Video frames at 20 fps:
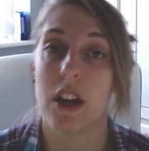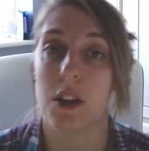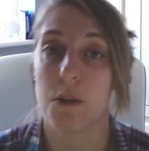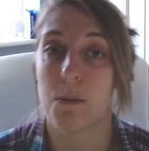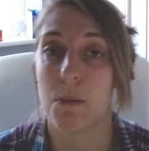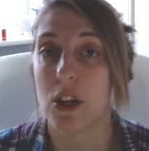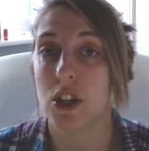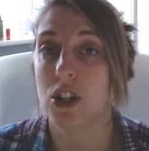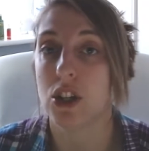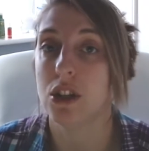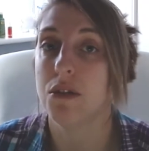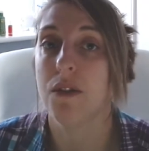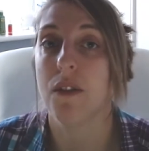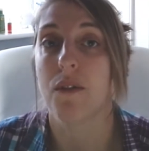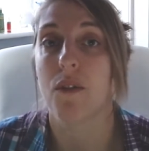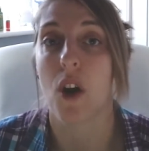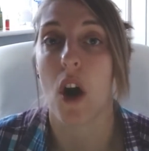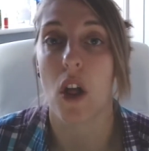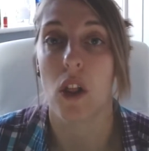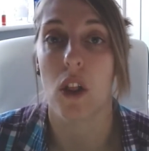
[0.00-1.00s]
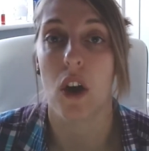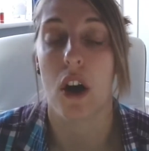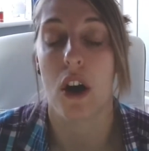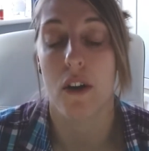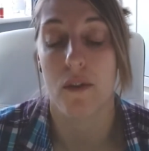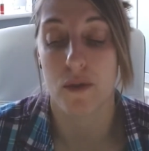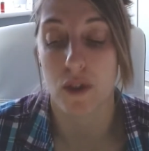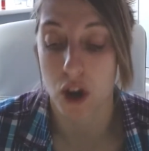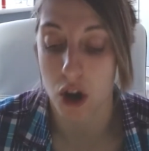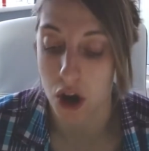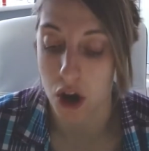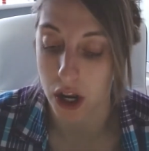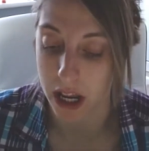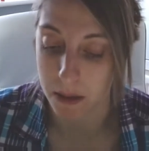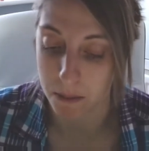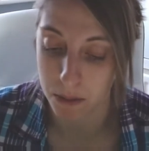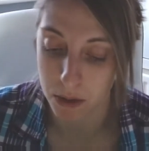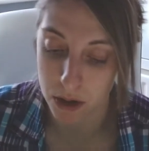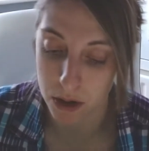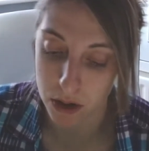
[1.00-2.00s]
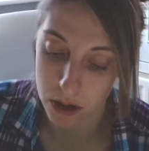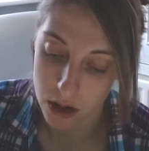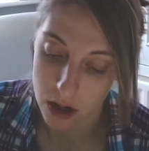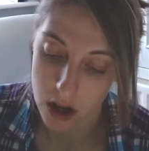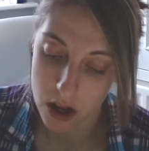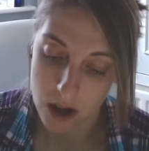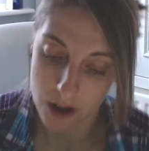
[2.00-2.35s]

especially if you've got a lot of turnips.